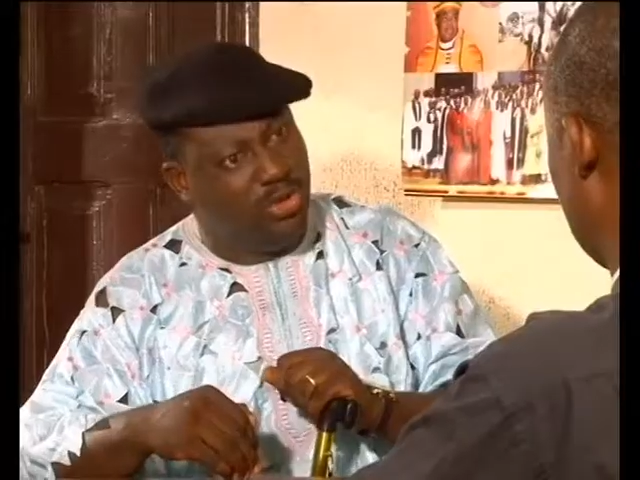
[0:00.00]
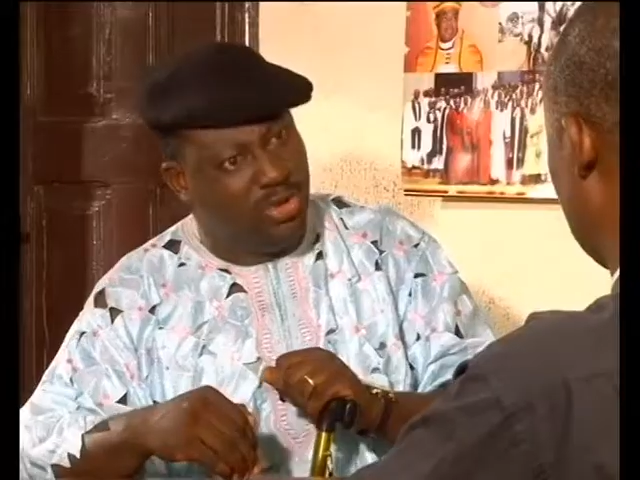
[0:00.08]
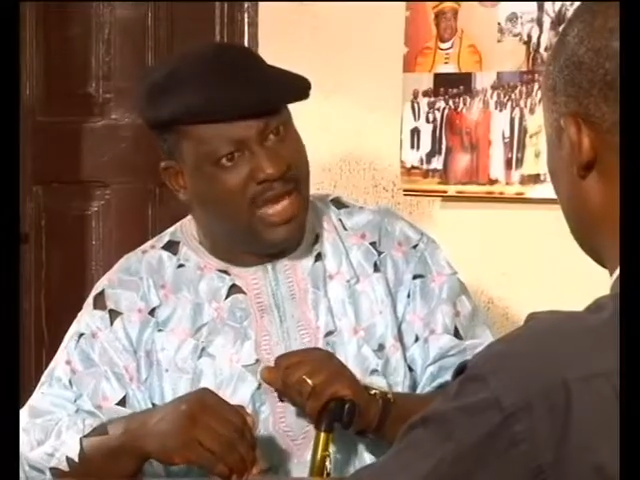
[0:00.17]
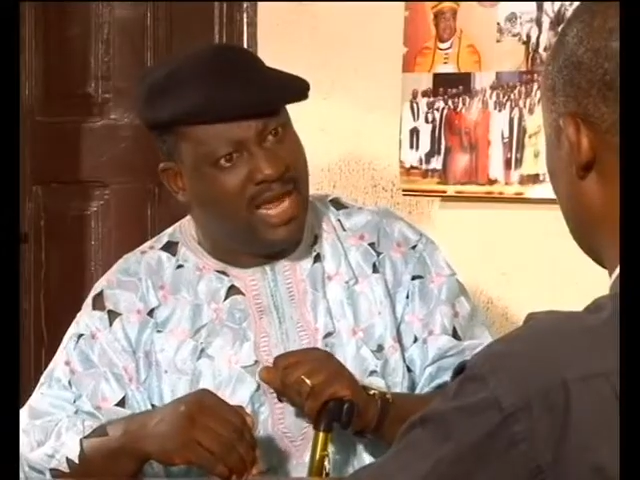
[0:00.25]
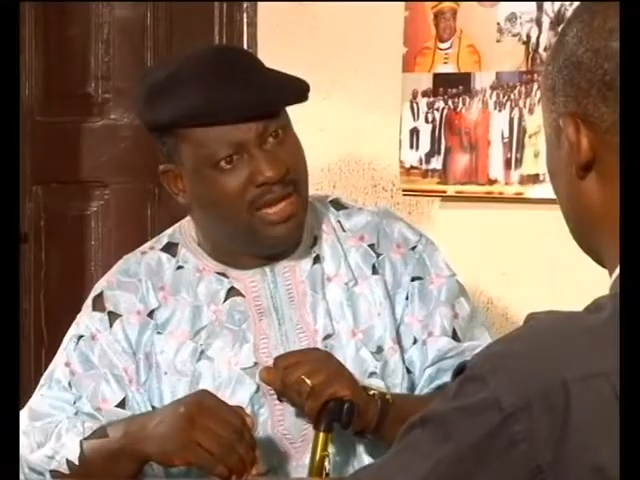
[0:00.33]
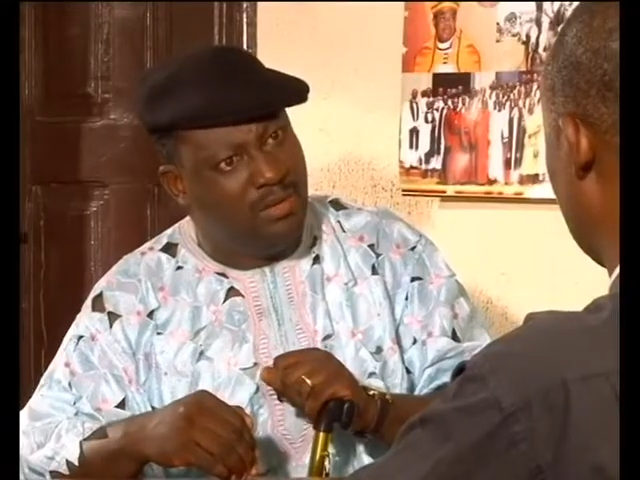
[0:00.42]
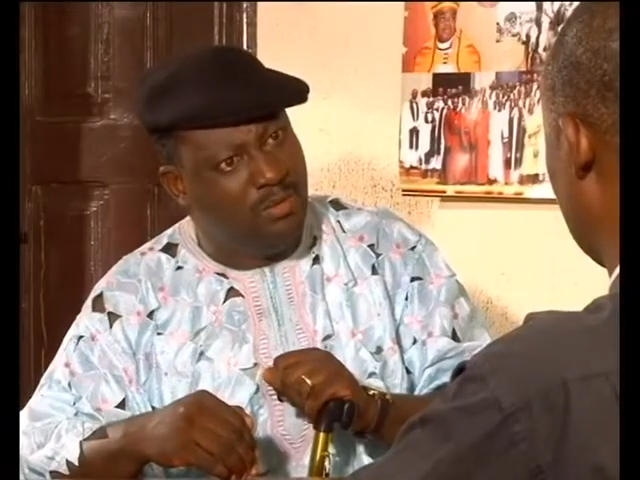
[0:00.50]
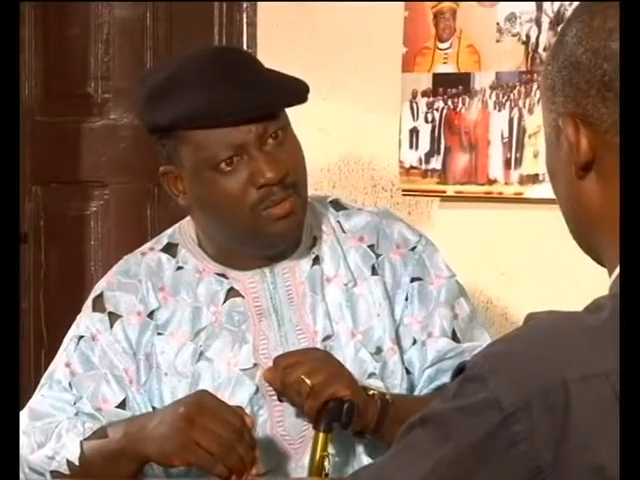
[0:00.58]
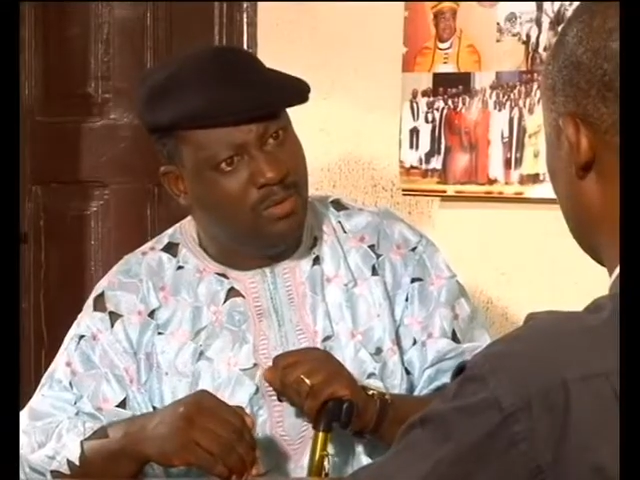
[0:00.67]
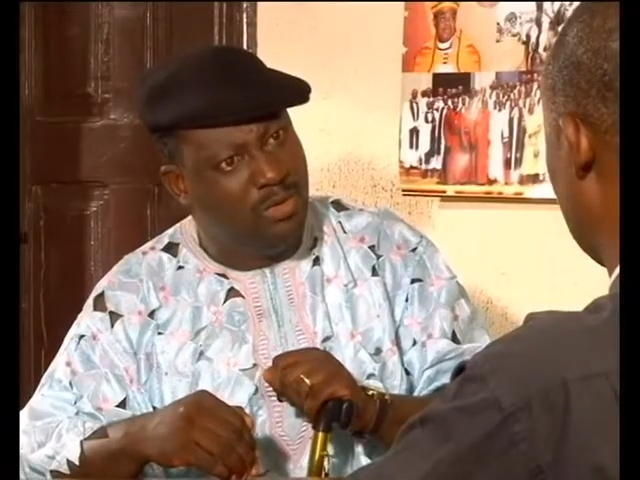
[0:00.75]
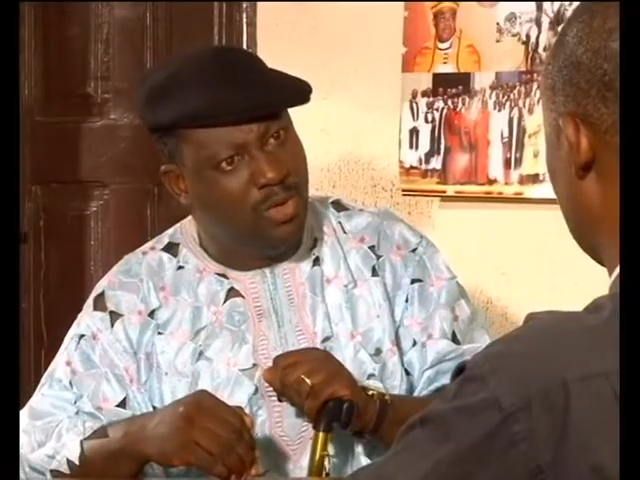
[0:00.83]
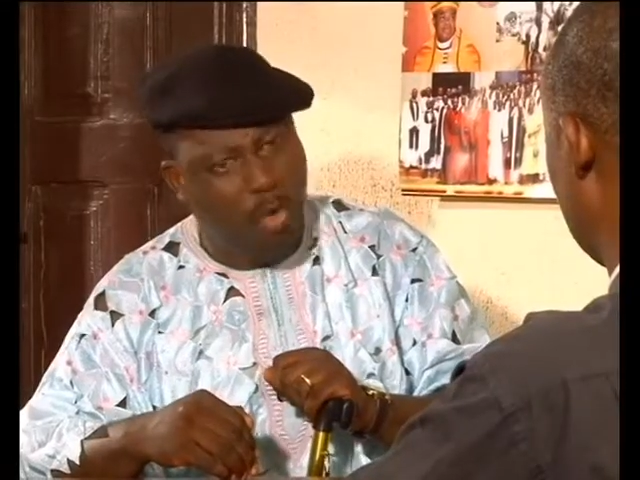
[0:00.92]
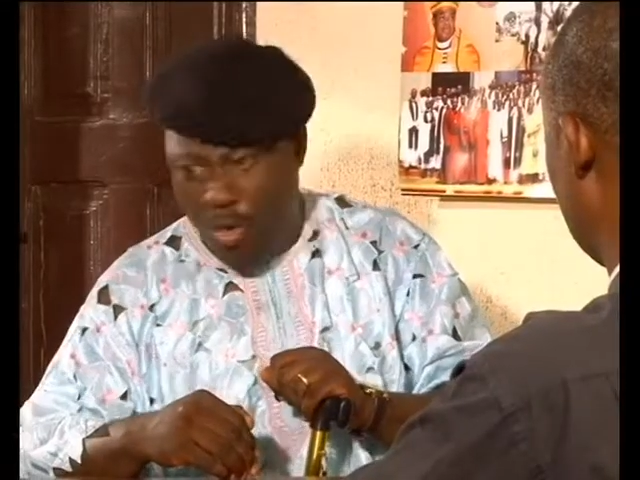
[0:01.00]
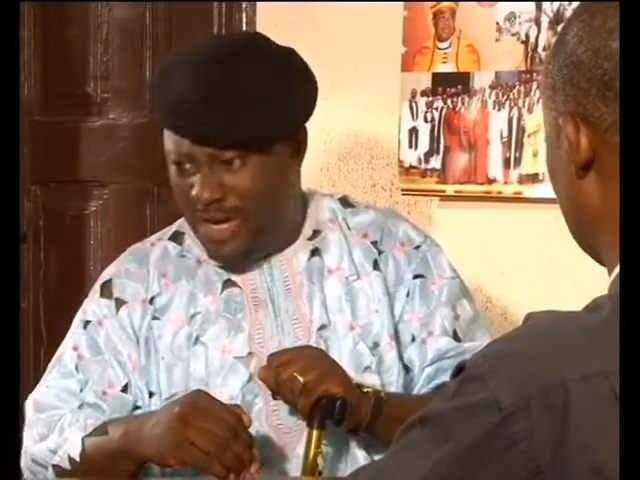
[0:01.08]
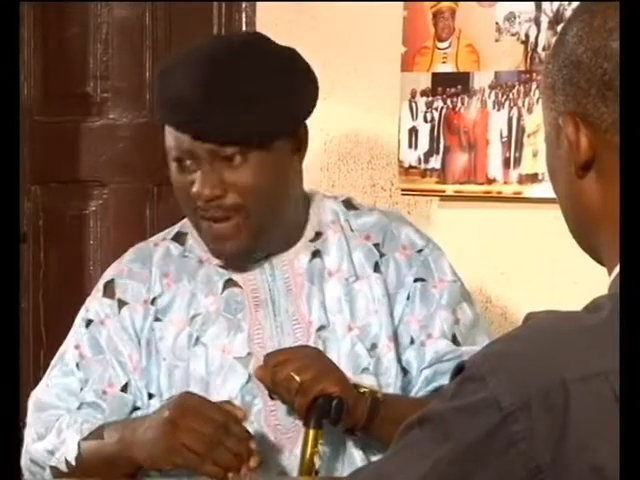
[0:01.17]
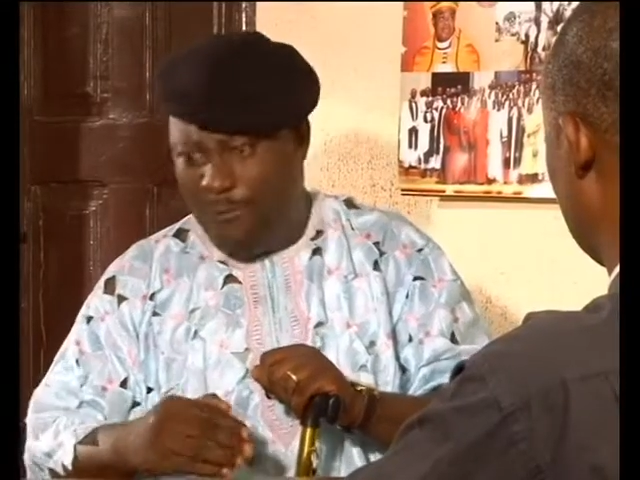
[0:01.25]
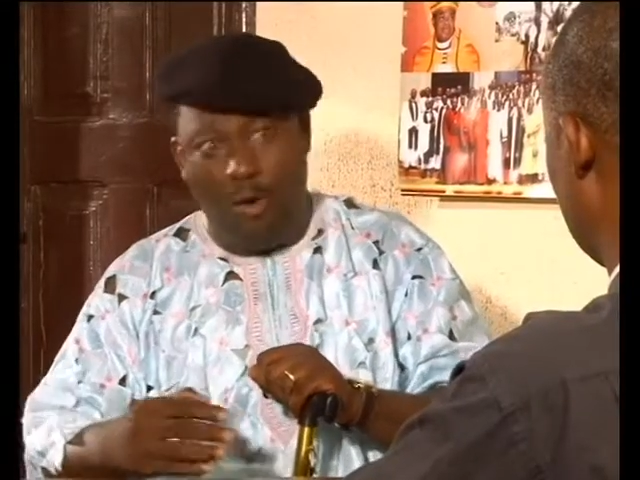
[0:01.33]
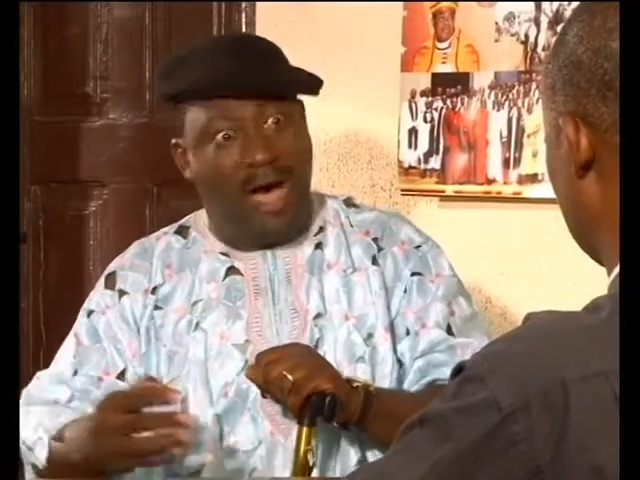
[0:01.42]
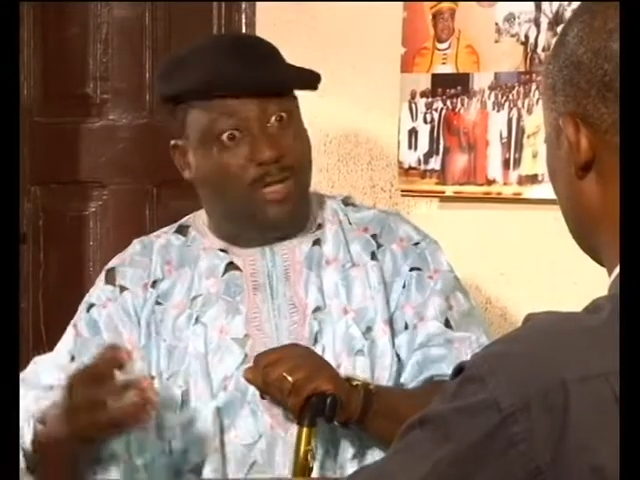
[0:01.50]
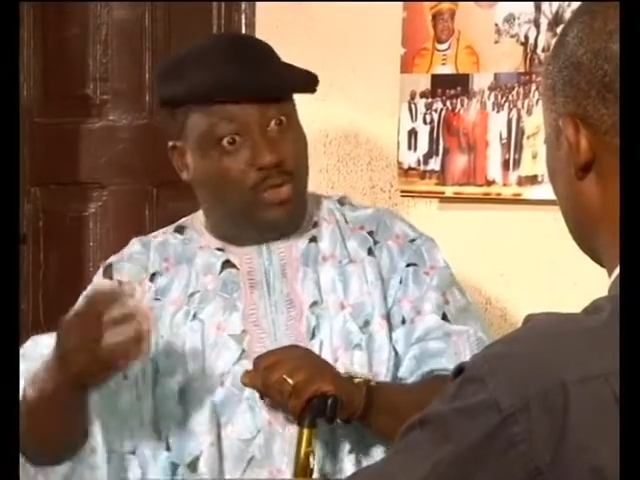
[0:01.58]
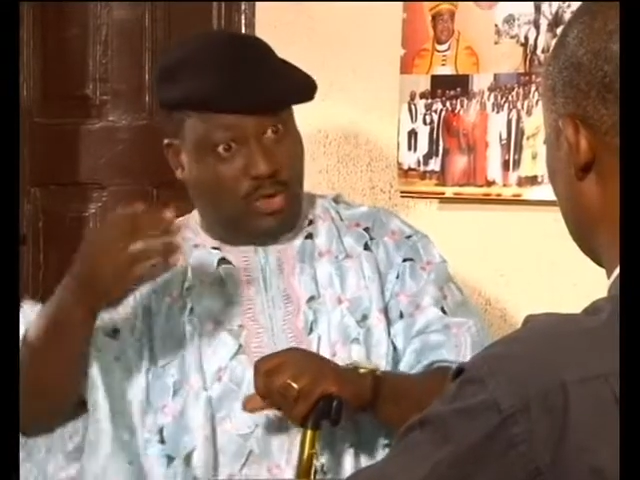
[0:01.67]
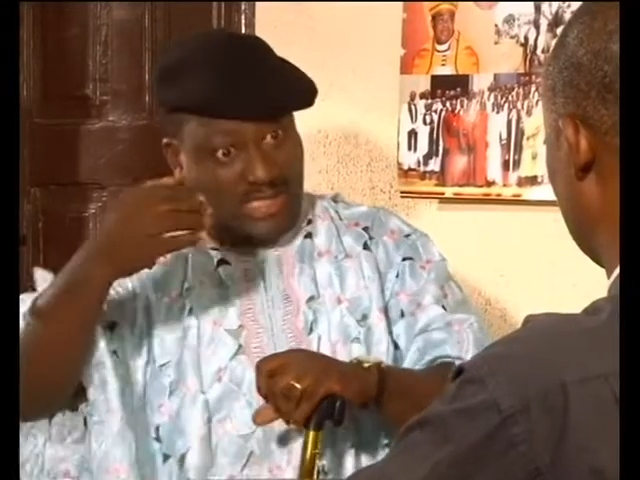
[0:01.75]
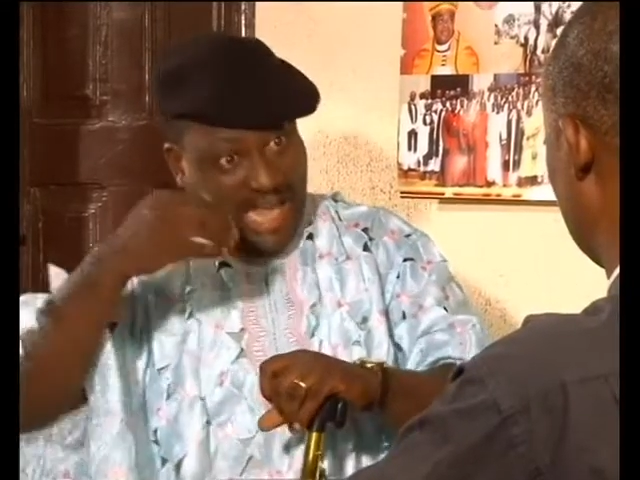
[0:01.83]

today, only for her to